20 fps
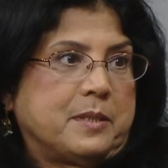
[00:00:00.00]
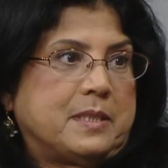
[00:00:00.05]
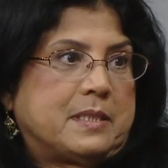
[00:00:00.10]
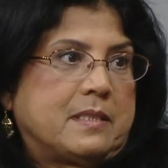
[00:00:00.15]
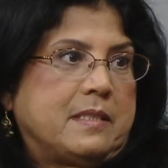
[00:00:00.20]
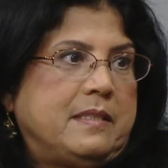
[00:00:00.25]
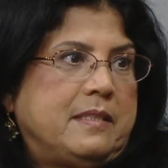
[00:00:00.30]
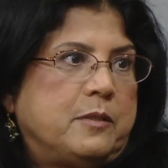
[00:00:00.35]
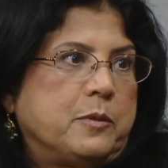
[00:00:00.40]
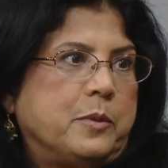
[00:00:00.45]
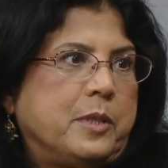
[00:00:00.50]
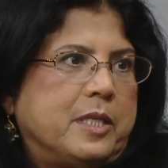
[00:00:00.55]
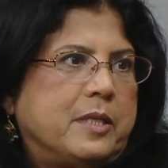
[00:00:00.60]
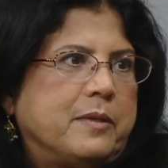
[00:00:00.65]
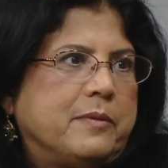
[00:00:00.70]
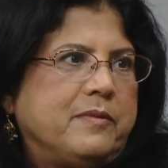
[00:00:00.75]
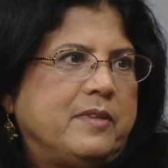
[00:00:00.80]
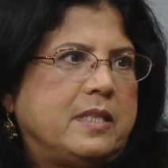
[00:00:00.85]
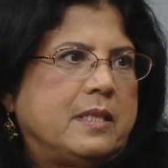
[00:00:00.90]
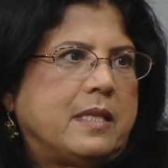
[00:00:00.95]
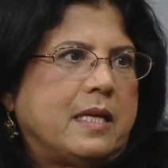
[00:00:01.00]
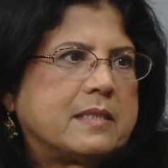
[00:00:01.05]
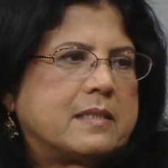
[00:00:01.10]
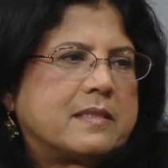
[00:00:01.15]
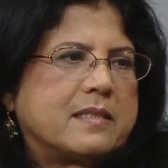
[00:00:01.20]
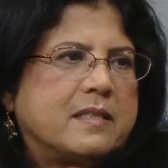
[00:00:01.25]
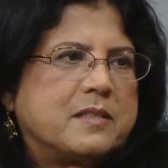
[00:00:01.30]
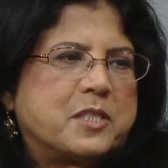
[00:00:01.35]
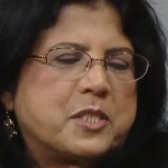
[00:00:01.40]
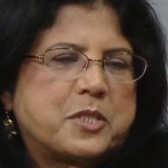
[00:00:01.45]
is intuitive in that
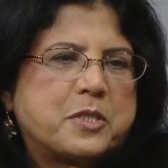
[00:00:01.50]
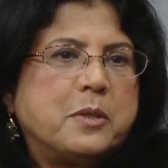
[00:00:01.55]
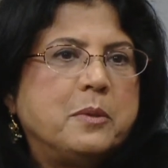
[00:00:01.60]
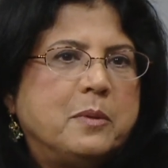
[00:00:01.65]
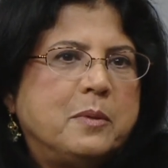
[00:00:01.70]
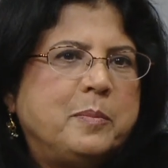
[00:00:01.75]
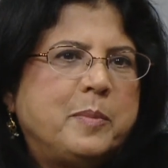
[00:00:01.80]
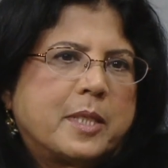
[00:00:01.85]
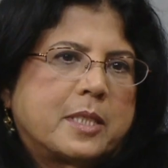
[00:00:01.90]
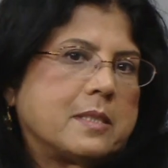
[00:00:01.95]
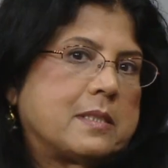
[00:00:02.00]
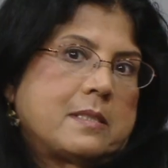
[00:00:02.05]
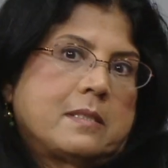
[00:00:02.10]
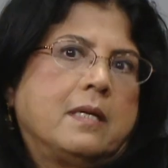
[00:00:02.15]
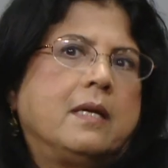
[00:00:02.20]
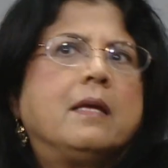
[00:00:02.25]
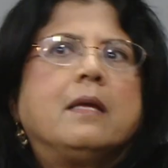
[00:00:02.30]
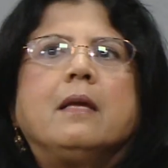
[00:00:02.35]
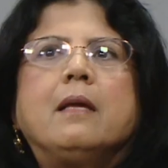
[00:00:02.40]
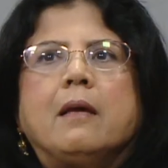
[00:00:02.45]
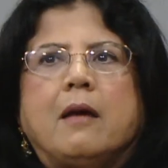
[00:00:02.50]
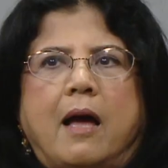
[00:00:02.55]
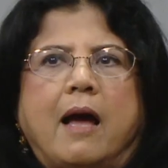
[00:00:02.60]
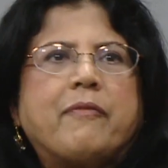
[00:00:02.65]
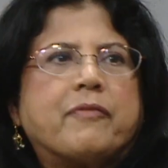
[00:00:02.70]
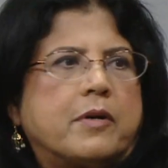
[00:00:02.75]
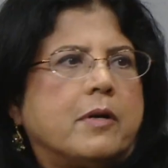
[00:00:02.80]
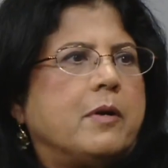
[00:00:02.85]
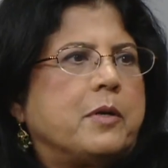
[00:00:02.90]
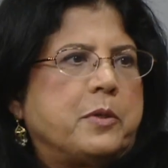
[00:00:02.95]
sense too, because
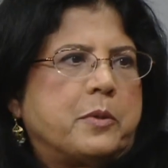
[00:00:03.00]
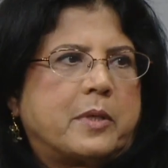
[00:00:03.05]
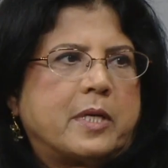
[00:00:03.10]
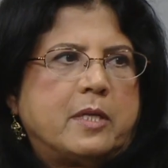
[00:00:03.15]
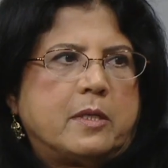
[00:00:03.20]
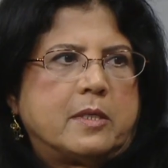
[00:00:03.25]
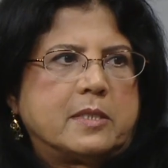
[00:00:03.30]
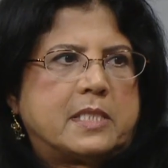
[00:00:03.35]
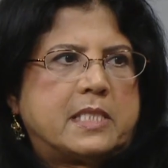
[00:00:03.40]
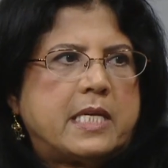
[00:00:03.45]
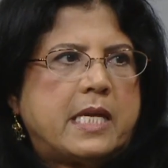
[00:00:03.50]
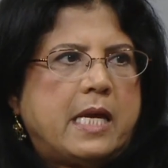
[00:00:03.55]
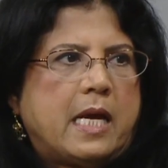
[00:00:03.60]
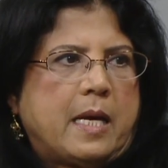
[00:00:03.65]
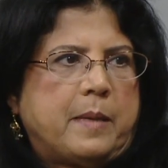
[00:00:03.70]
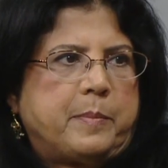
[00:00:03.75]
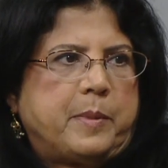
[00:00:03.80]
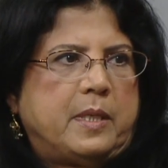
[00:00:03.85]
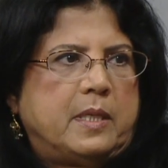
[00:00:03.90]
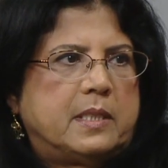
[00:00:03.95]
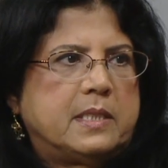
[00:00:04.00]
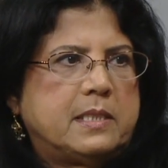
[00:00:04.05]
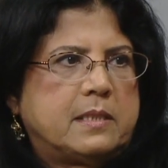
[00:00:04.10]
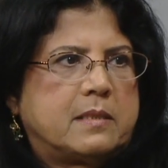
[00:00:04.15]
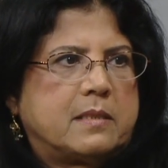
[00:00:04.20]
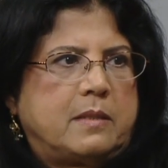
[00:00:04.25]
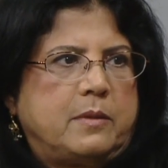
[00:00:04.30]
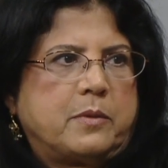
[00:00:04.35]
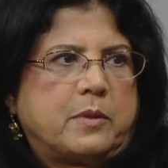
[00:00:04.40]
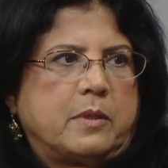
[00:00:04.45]
after all, you cannot see
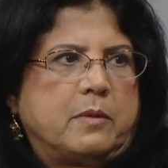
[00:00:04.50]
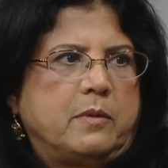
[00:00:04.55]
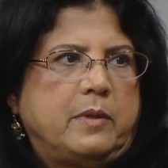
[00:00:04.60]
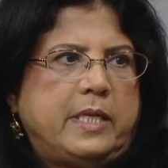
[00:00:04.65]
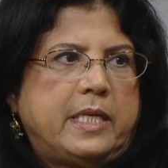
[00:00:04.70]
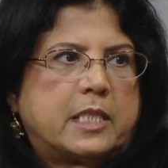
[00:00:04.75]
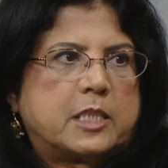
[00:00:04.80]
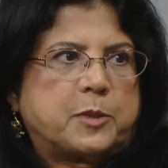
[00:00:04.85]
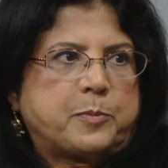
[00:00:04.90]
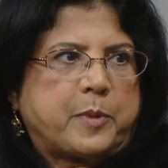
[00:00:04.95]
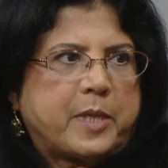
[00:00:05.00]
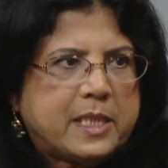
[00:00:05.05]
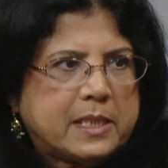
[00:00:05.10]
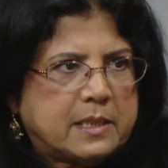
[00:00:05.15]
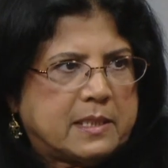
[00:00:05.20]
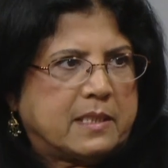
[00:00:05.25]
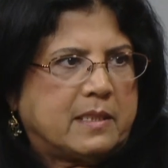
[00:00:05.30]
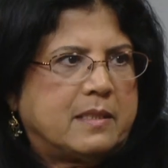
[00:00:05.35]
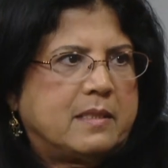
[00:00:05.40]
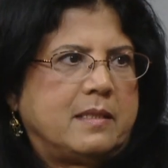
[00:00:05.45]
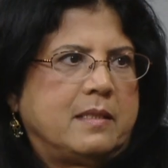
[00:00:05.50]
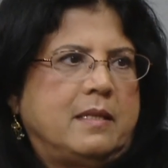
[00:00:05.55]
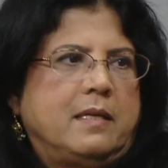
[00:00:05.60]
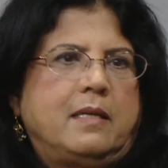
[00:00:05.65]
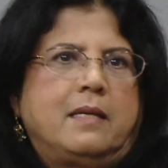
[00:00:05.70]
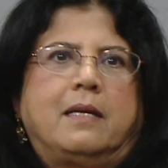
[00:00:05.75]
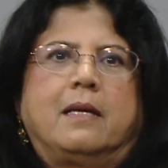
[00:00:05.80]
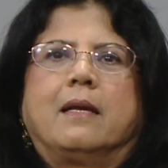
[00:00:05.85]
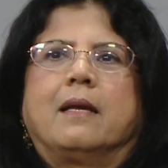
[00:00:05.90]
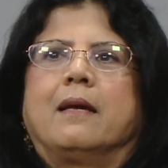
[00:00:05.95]
happiness. You can only express it.
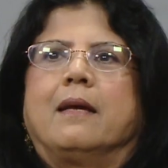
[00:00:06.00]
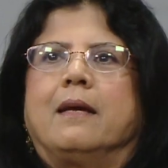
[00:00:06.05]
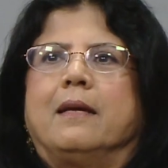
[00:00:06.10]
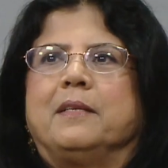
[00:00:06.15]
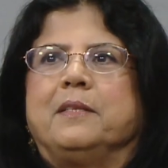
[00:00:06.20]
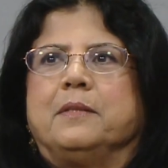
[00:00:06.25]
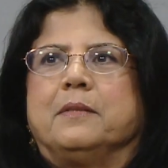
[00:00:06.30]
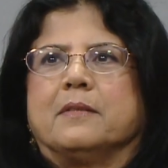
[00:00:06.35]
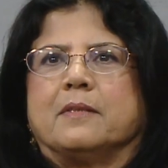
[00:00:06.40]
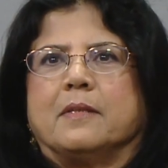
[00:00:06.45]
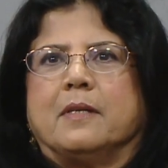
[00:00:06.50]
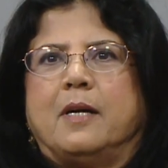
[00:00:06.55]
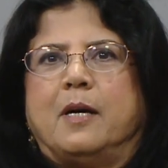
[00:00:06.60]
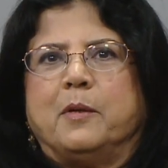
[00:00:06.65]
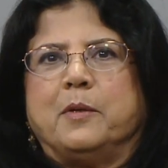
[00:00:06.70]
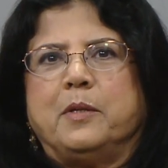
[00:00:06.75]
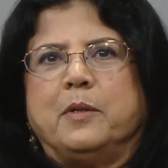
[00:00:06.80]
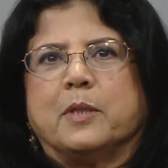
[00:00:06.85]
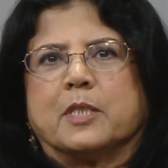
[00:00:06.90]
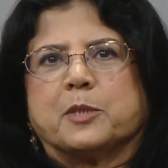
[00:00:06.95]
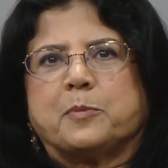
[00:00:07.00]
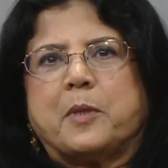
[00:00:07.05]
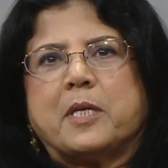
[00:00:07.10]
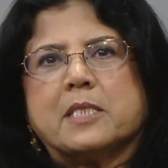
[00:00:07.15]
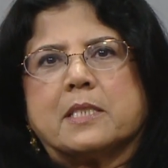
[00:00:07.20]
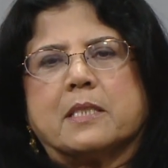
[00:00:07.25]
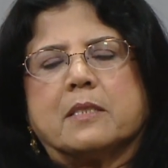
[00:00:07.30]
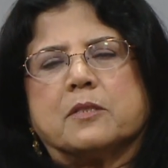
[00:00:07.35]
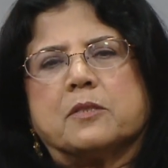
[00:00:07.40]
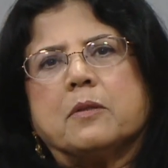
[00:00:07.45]
And how do you
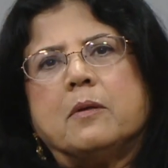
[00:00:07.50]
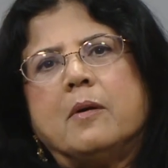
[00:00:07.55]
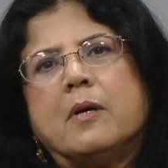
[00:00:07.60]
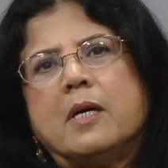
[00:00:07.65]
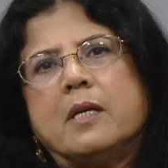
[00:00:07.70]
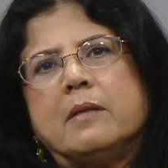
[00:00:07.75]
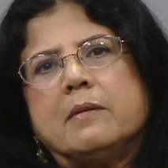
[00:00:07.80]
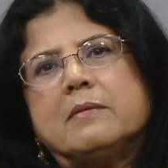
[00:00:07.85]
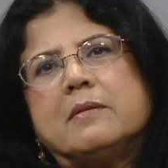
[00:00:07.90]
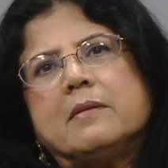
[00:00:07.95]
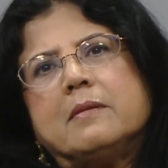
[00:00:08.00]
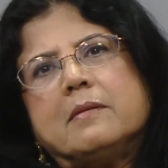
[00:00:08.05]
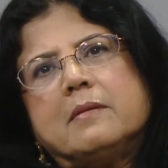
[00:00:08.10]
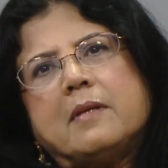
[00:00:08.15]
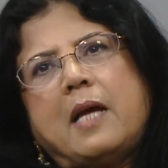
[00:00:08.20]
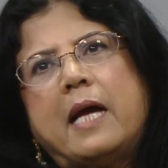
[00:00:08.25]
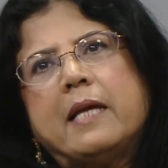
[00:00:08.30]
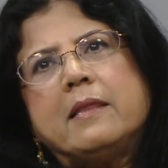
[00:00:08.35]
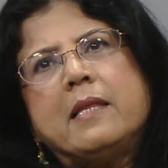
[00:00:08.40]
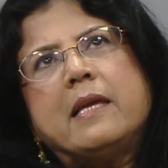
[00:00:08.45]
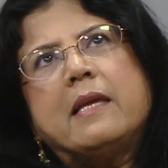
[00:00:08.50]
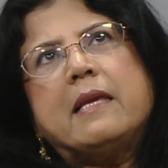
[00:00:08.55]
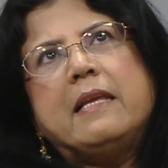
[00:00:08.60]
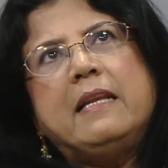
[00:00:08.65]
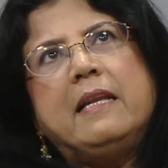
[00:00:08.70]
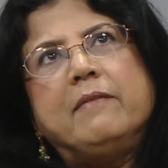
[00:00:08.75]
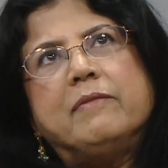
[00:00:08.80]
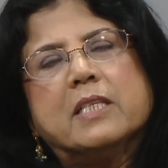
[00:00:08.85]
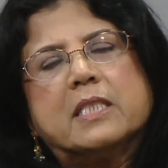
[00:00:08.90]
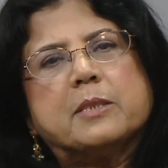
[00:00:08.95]
express it? So I think
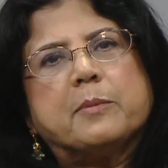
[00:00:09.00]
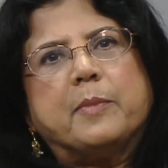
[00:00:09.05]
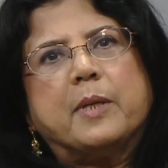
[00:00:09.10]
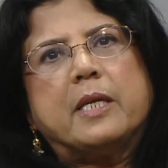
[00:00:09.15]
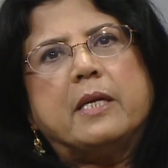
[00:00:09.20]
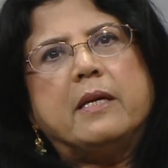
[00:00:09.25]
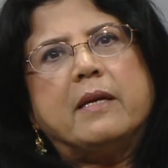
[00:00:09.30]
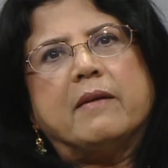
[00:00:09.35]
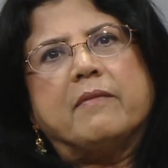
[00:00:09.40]
inevitably